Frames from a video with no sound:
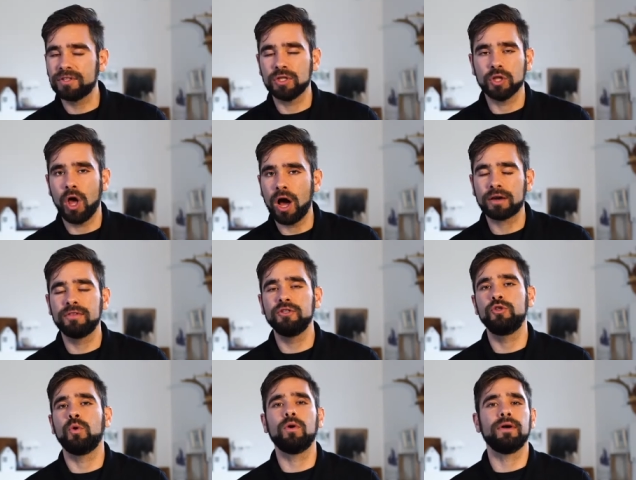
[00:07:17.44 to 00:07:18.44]
to lock the
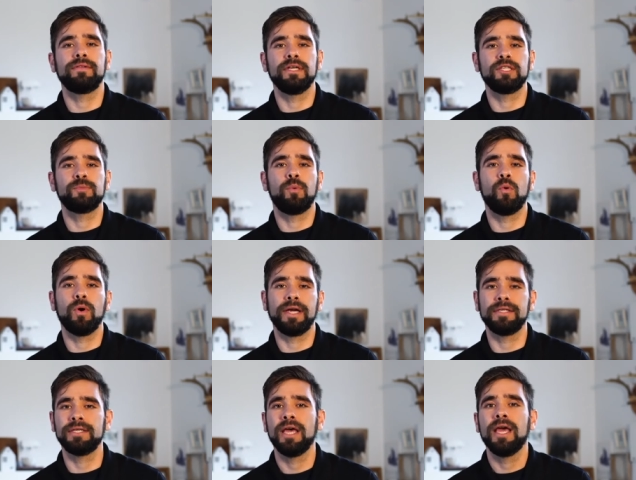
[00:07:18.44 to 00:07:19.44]
door at this
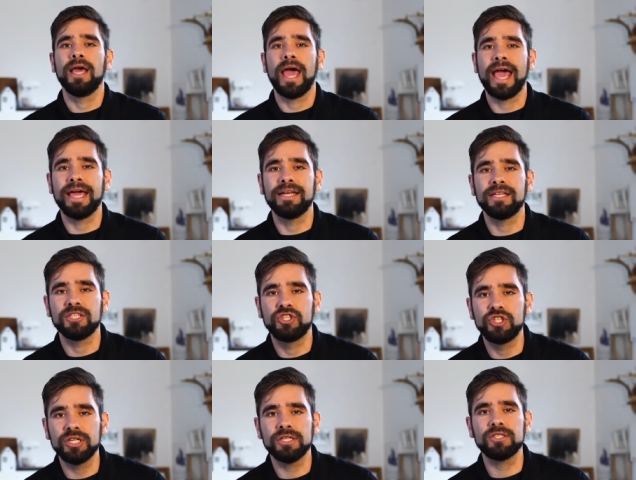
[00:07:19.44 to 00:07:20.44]
point, and
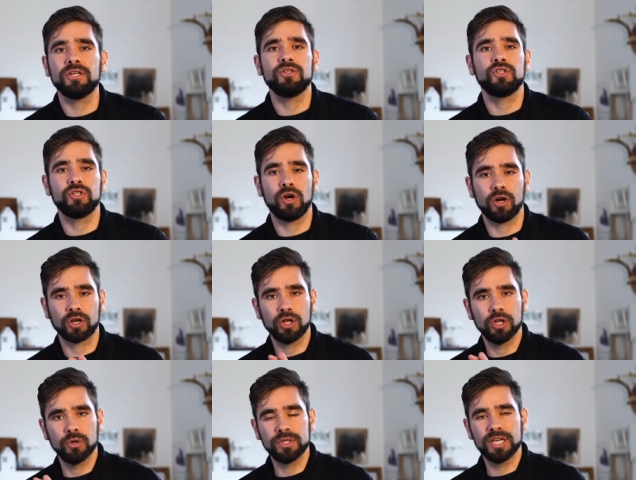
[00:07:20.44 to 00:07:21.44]
just start
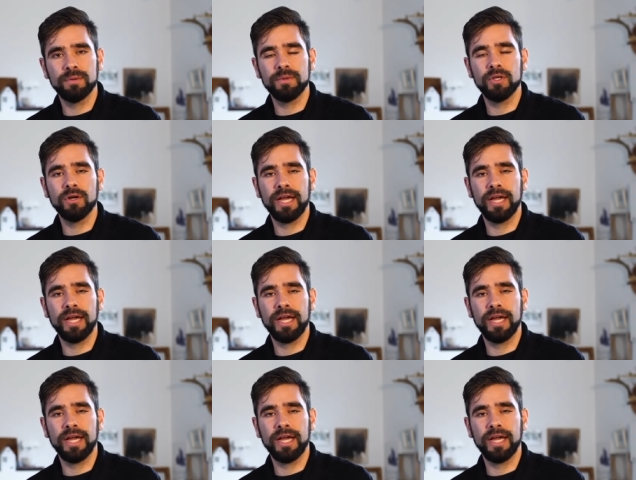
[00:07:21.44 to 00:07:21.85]
closing it with your